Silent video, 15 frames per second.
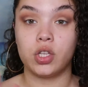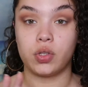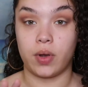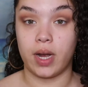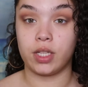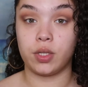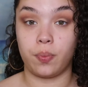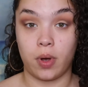So I
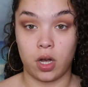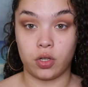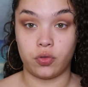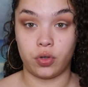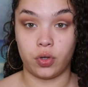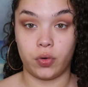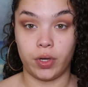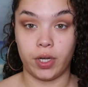had to pause
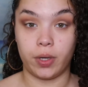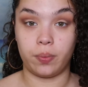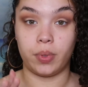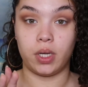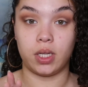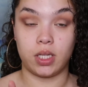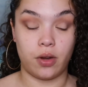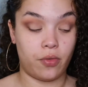real quick
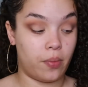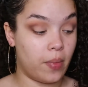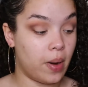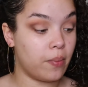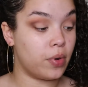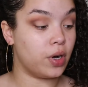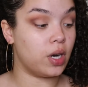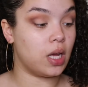because I
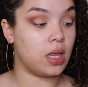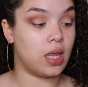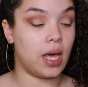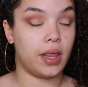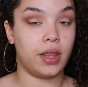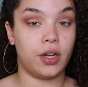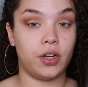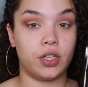remembered
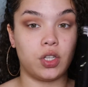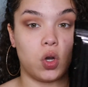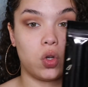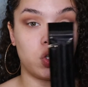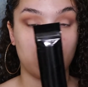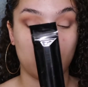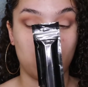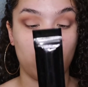that there is
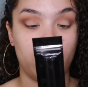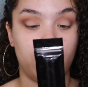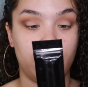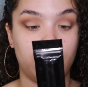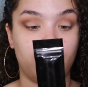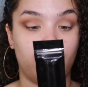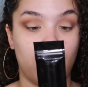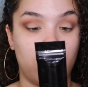also
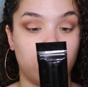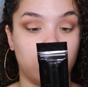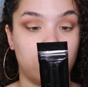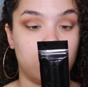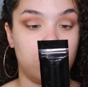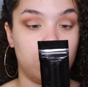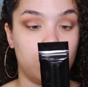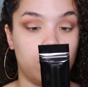this
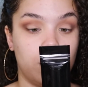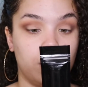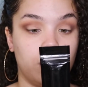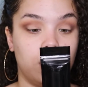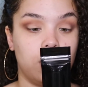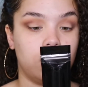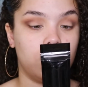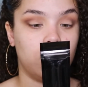product here.
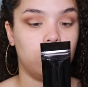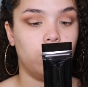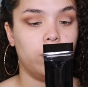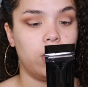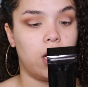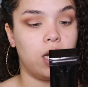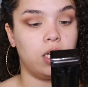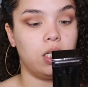There's the
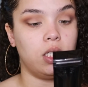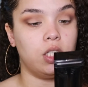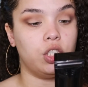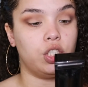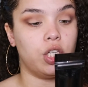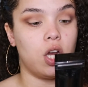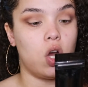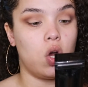Illuminati
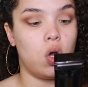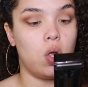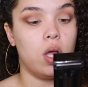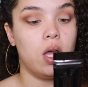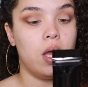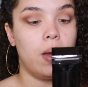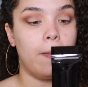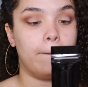gel
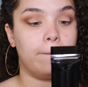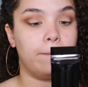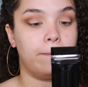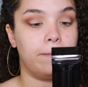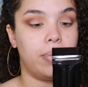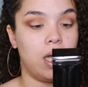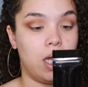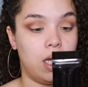
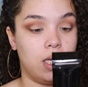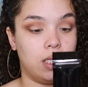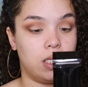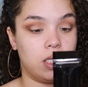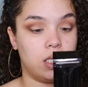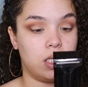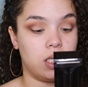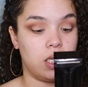
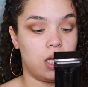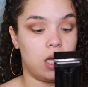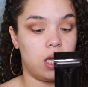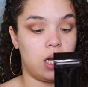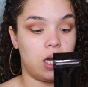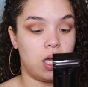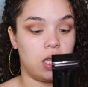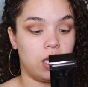paint
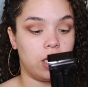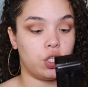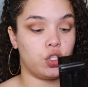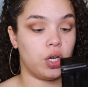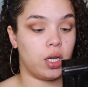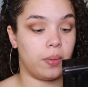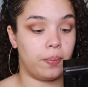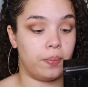in
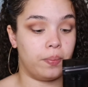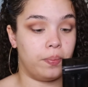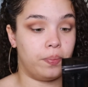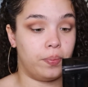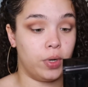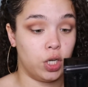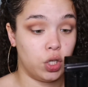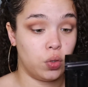electric
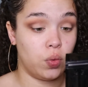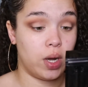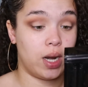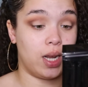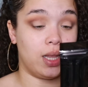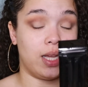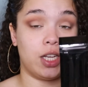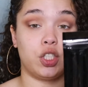blue and
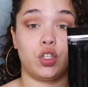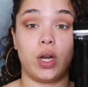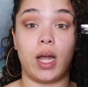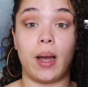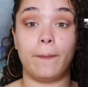electric